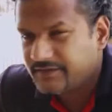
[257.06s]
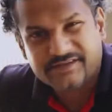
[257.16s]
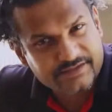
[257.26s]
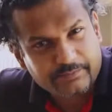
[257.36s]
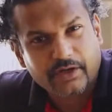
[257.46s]

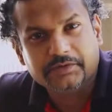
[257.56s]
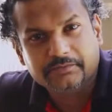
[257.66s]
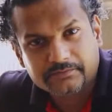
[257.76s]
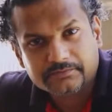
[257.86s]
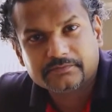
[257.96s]
This is a
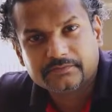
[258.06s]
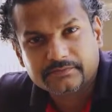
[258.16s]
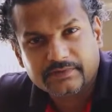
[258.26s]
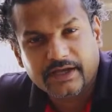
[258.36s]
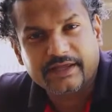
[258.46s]
problem
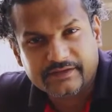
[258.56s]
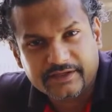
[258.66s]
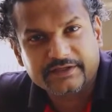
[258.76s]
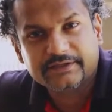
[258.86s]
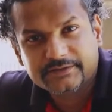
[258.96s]
and I
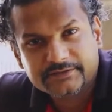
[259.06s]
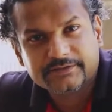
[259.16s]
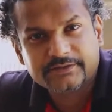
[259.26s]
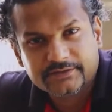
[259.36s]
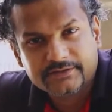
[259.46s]
think
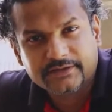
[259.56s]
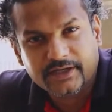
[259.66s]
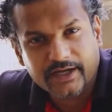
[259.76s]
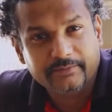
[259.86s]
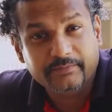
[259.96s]

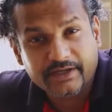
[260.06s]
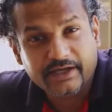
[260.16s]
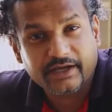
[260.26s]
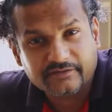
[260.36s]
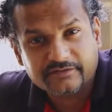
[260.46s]
I
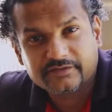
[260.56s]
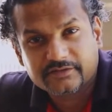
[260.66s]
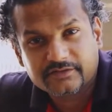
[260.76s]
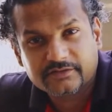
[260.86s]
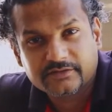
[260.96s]
may have
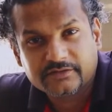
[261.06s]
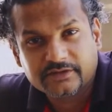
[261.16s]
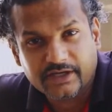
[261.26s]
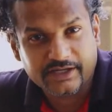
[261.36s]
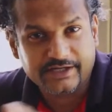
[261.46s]

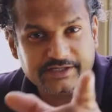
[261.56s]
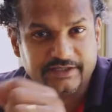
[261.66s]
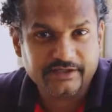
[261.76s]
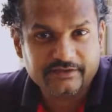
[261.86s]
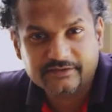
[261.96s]
an
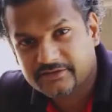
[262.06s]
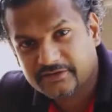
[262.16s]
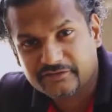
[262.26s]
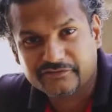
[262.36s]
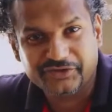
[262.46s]
idea
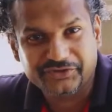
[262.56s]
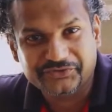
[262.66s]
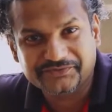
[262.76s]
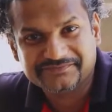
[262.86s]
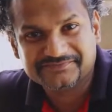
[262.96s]
for
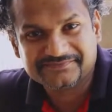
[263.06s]
you.